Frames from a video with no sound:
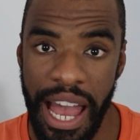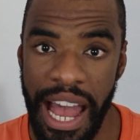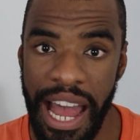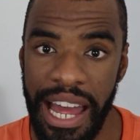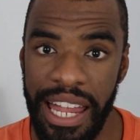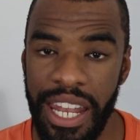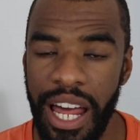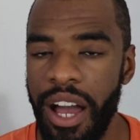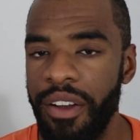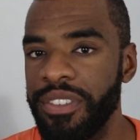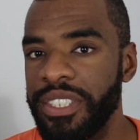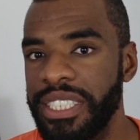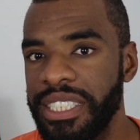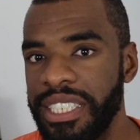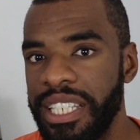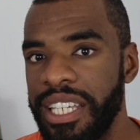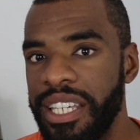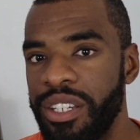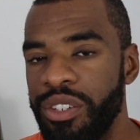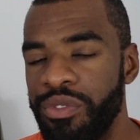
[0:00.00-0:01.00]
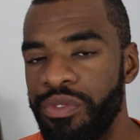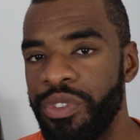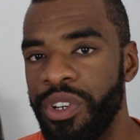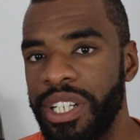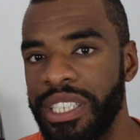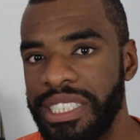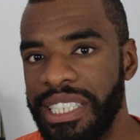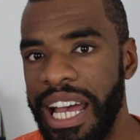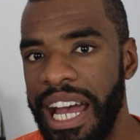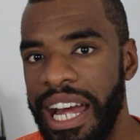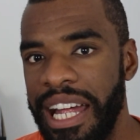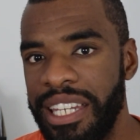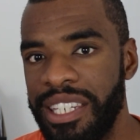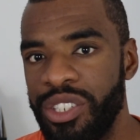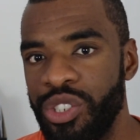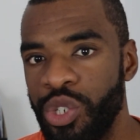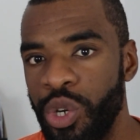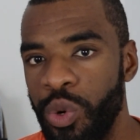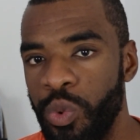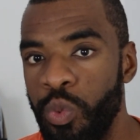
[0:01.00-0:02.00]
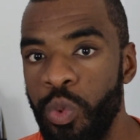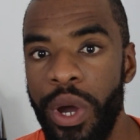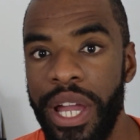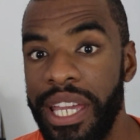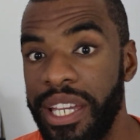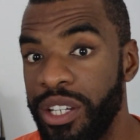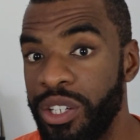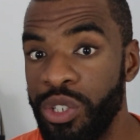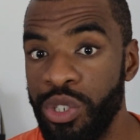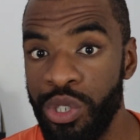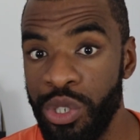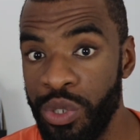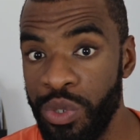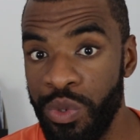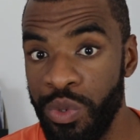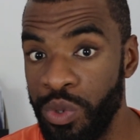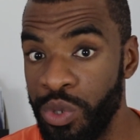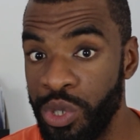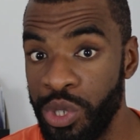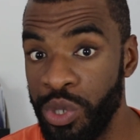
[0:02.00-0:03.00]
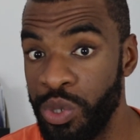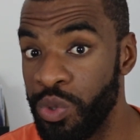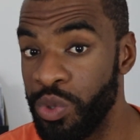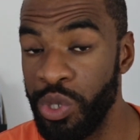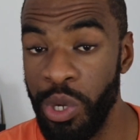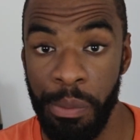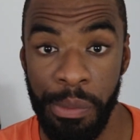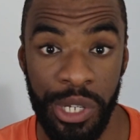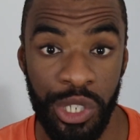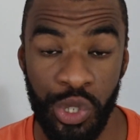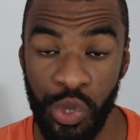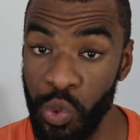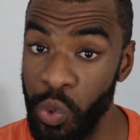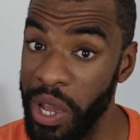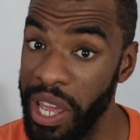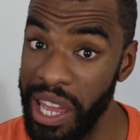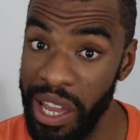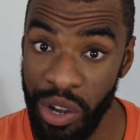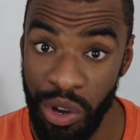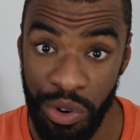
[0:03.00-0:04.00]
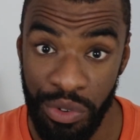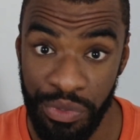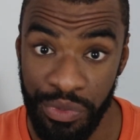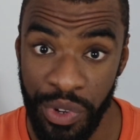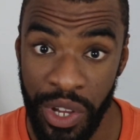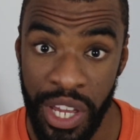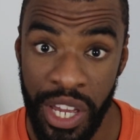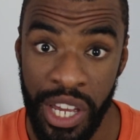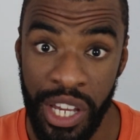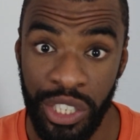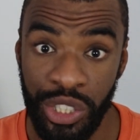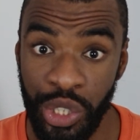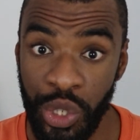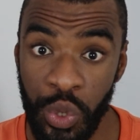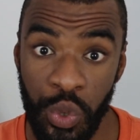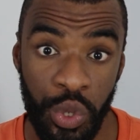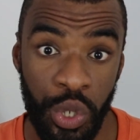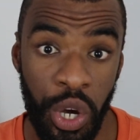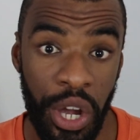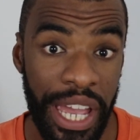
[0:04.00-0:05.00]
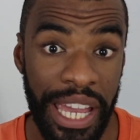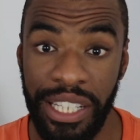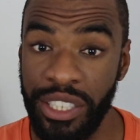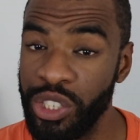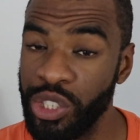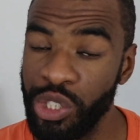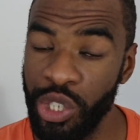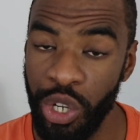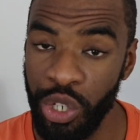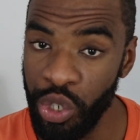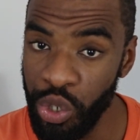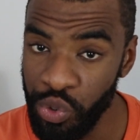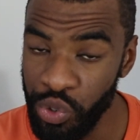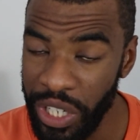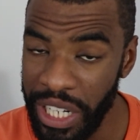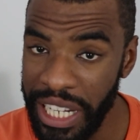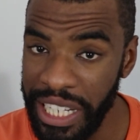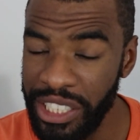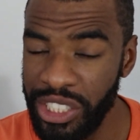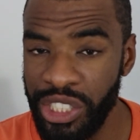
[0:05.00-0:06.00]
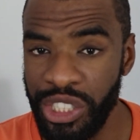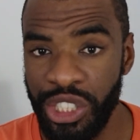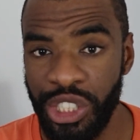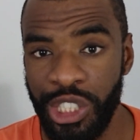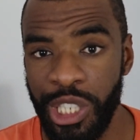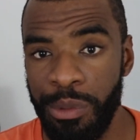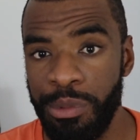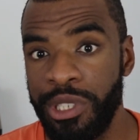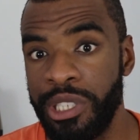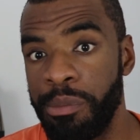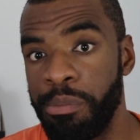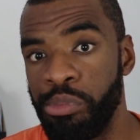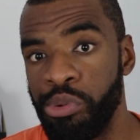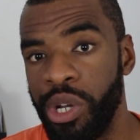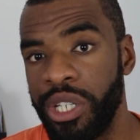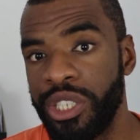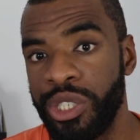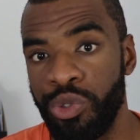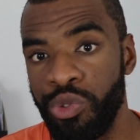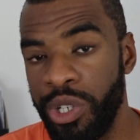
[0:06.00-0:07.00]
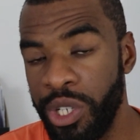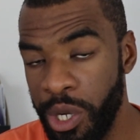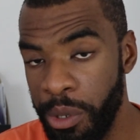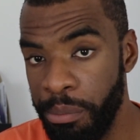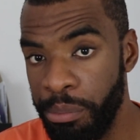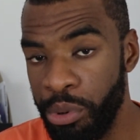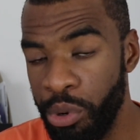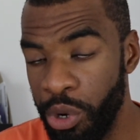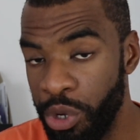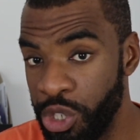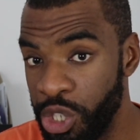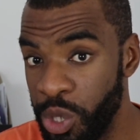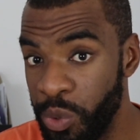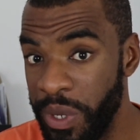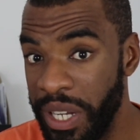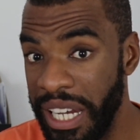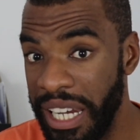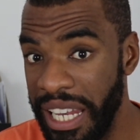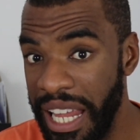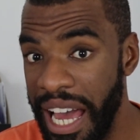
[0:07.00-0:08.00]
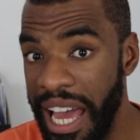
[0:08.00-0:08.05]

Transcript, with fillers: And I've seen firsthand what it can do to your mental health, to your external relationships, the pressure it can put on you in